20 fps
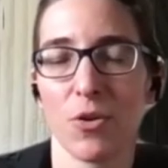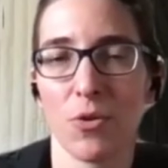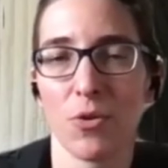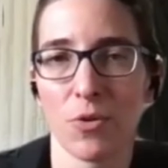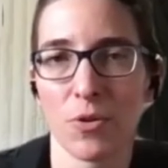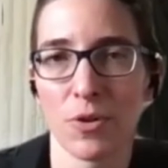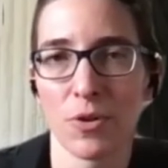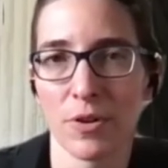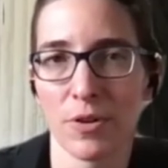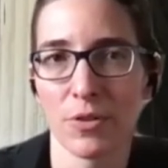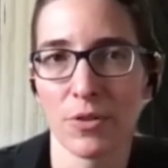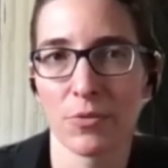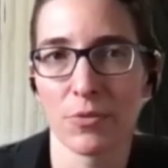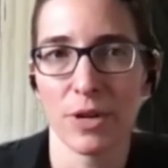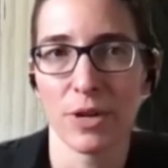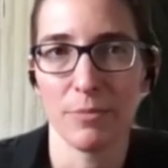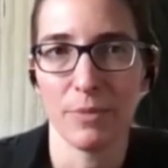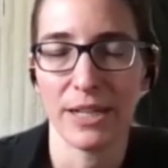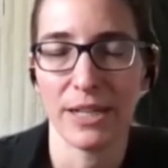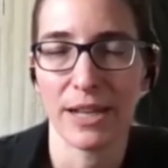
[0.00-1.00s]
or the
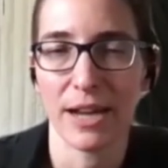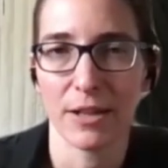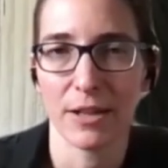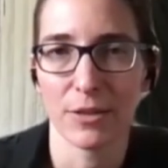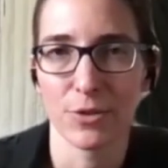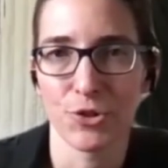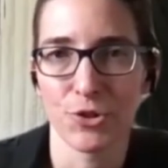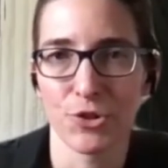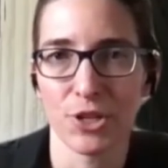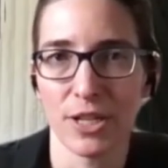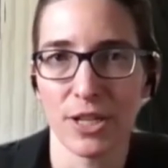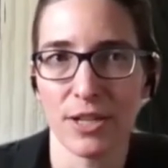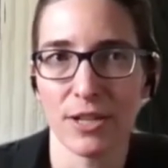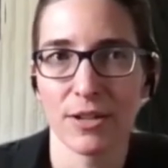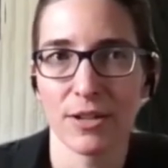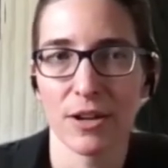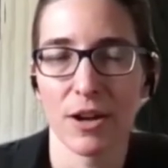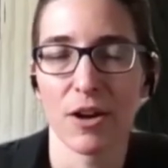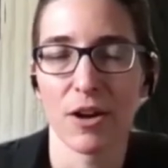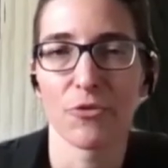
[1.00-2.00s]
red meat
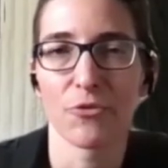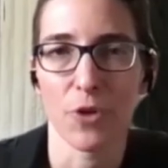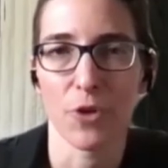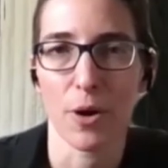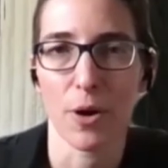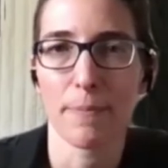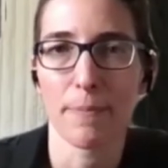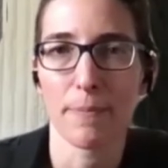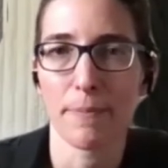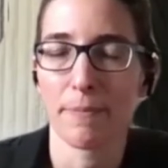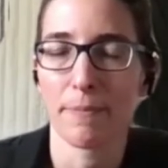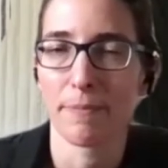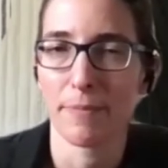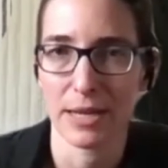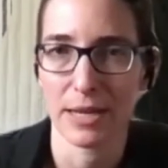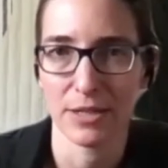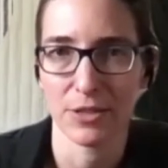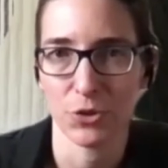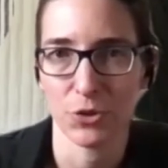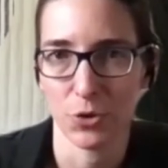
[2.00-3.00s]
allergy uh, from
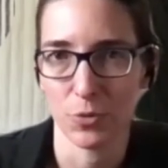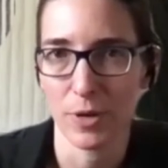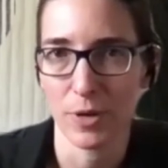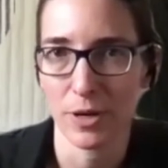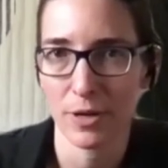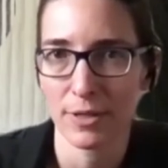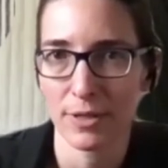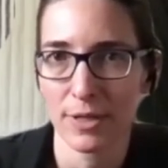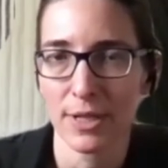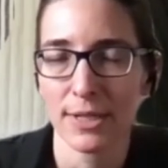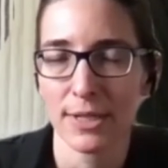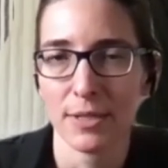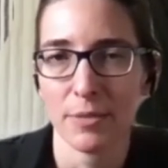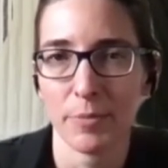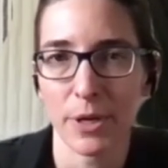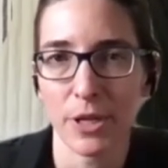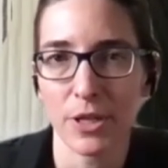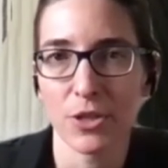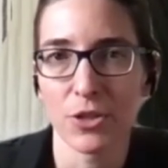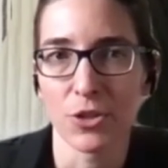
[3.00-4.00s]
Manitoba,
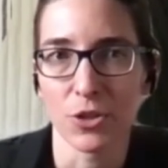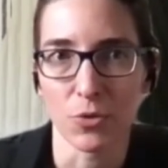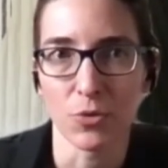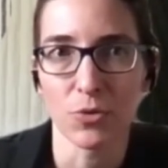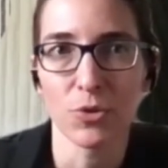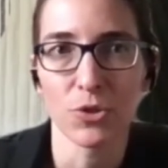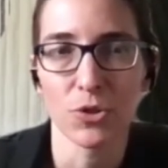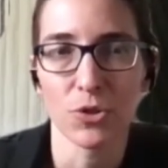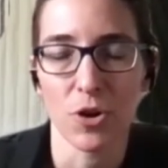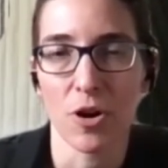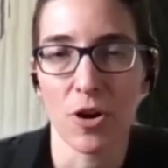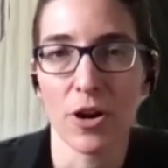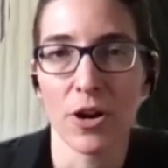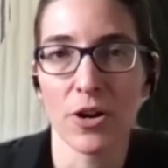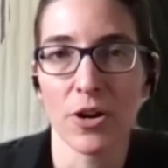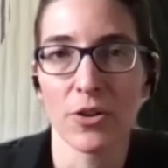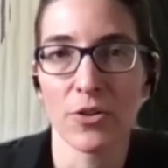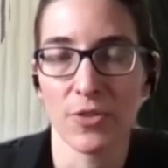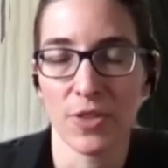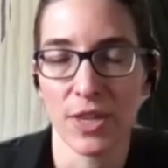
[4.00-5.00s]
but those
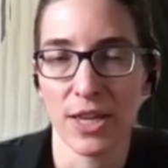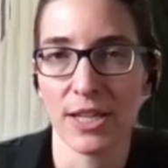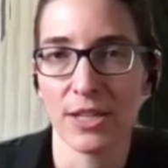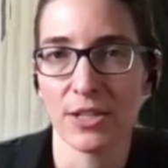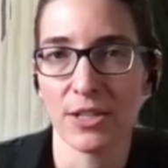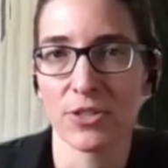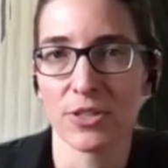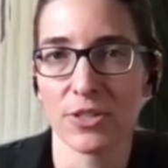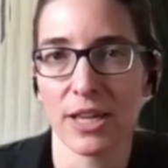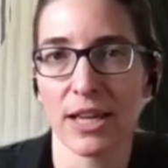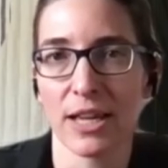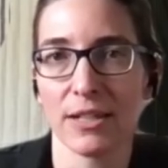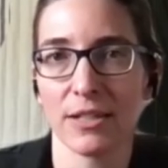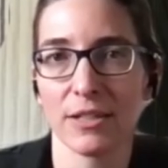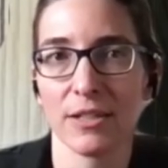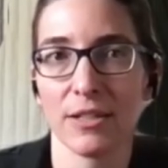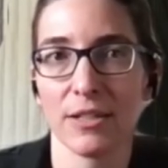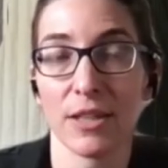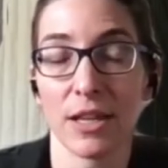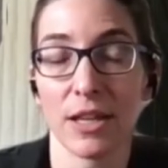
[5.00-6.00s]
are things that
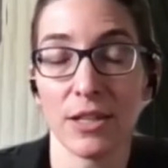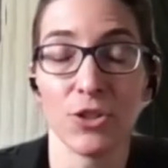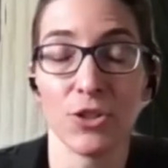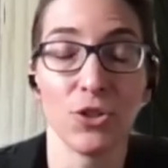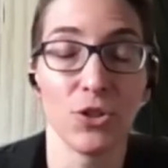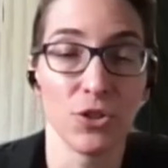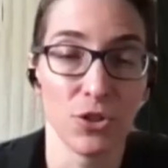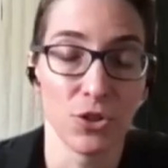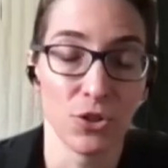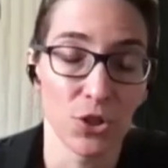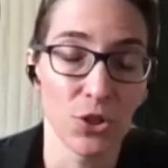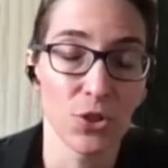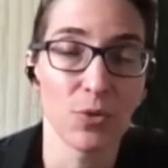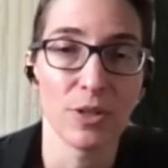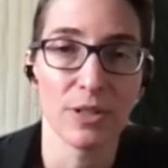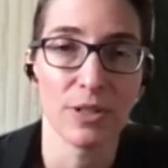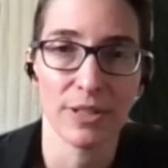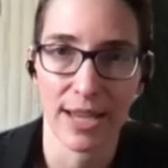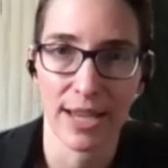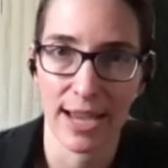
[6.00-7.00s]
that do
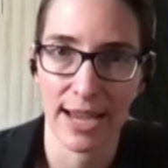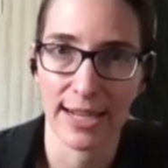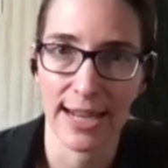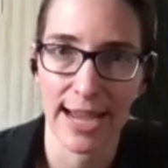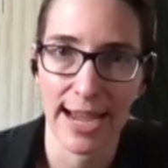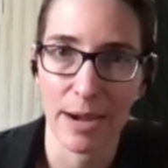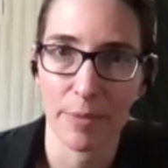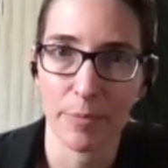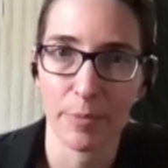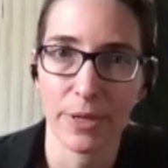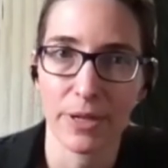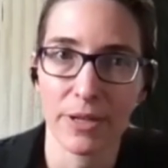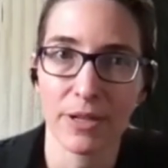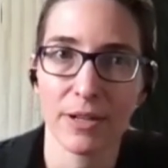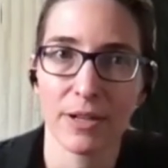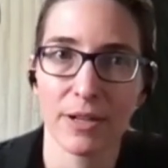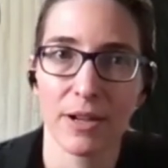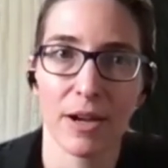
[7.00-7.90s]
and can happen.